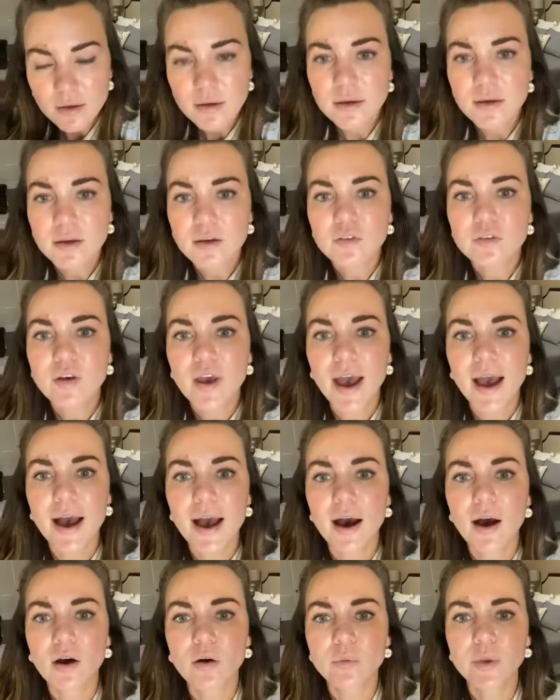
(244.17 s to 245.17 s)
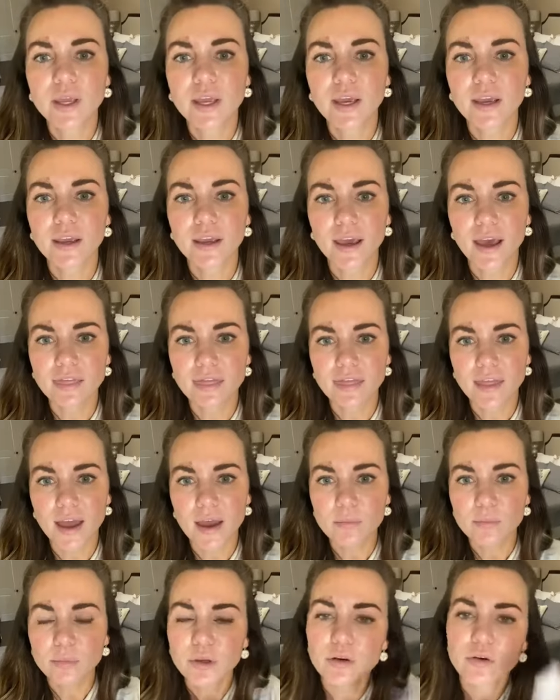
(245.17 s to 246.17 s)
of how we could get
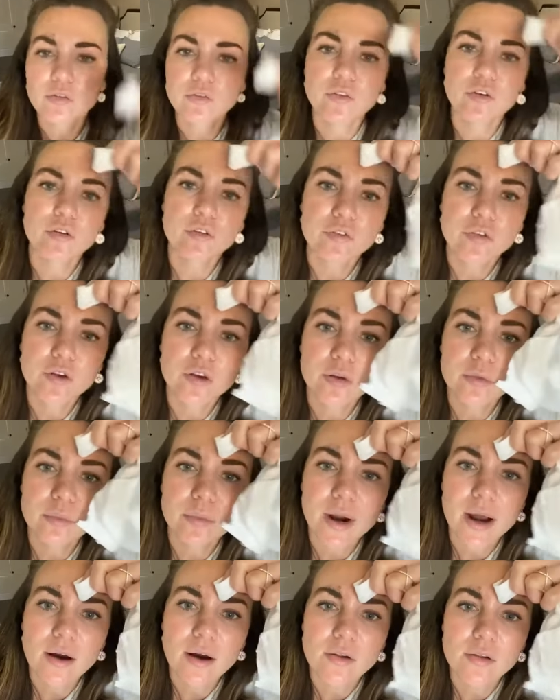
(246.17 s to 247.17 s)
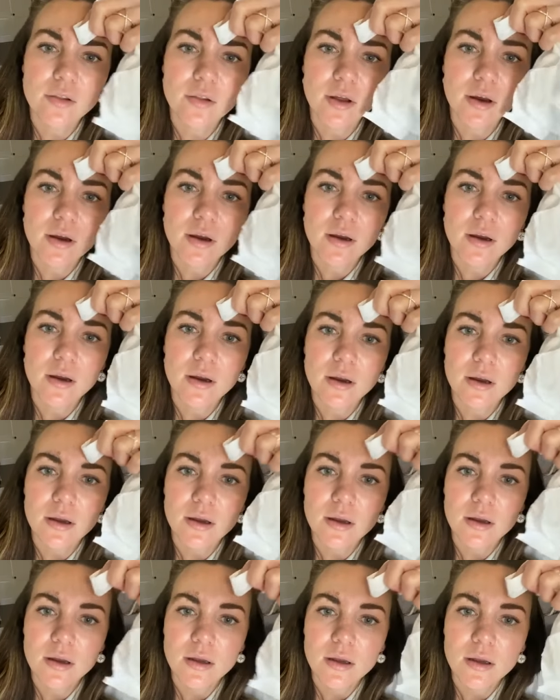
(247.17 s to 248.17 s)
that beautiful filled brow look
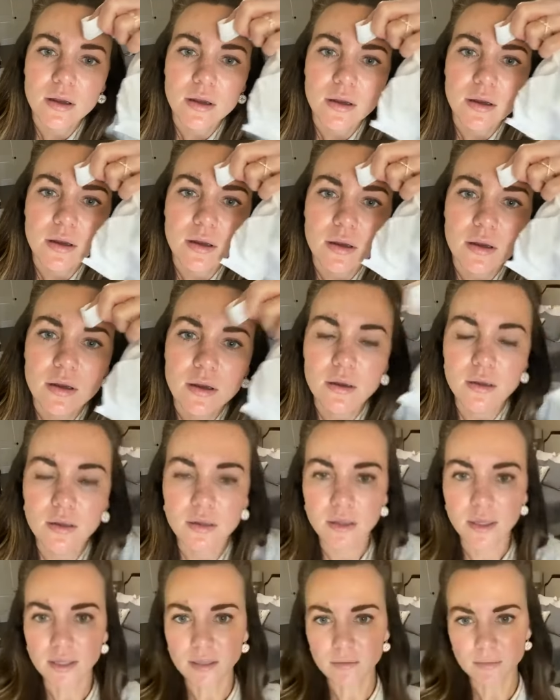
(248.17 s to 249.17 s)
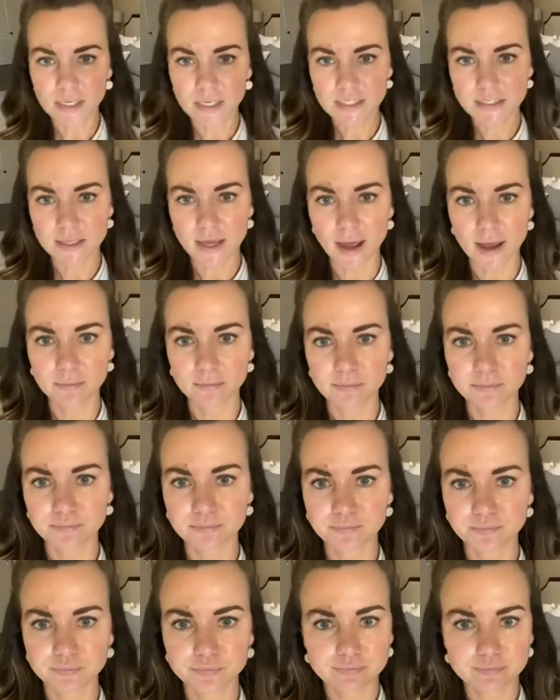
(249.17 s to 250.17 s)
in the meantime.
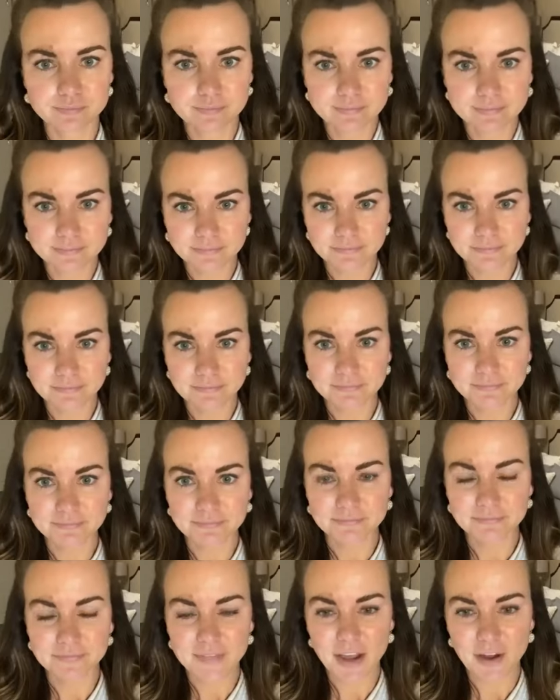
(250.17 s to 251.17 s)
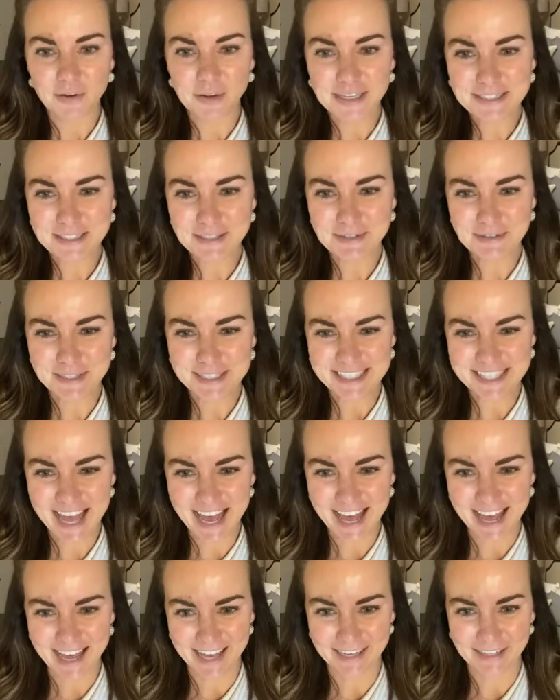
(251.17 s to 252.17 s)
How easy was
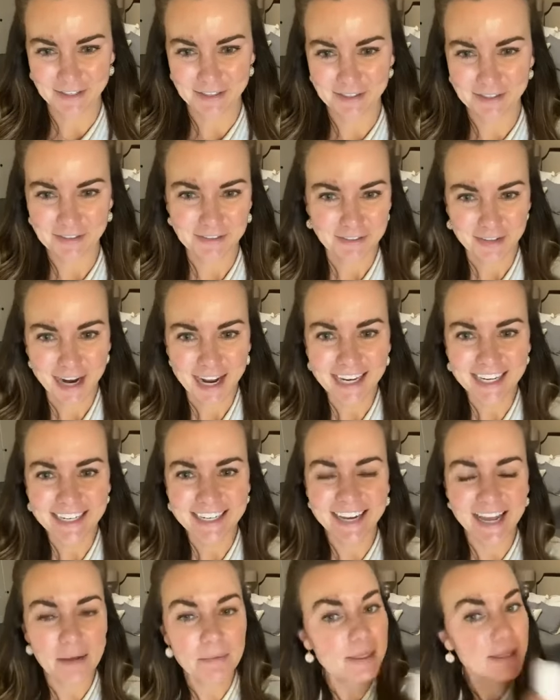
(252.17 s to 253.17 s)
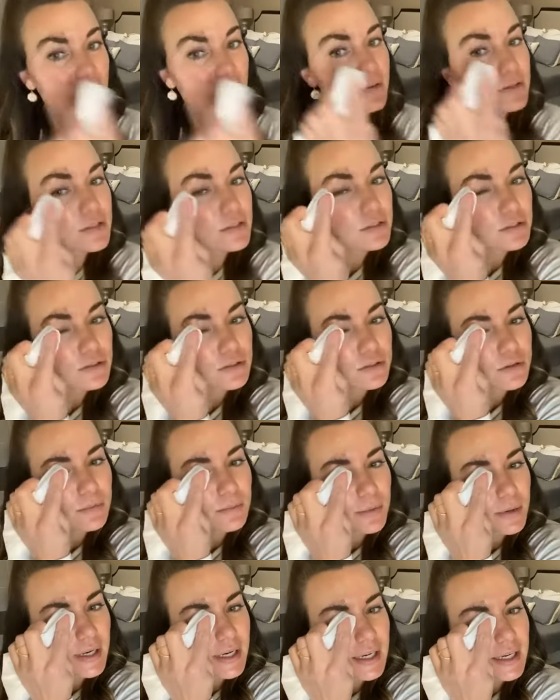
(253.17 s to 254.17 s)
that, right? I mean, that was
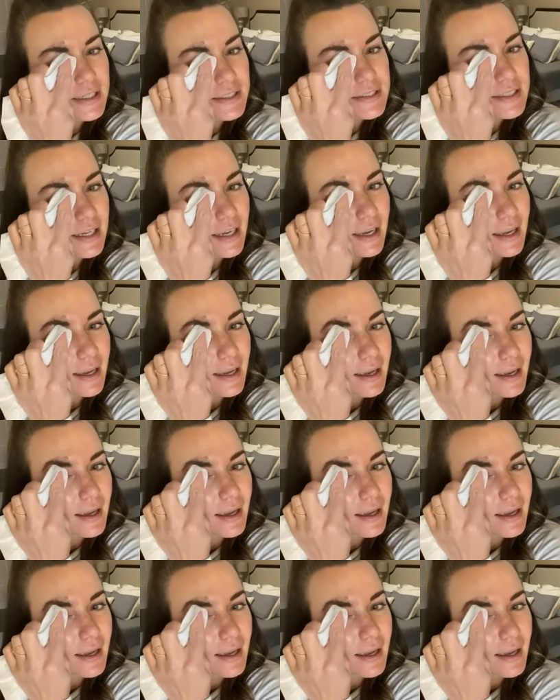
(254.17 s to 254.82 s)
super easy.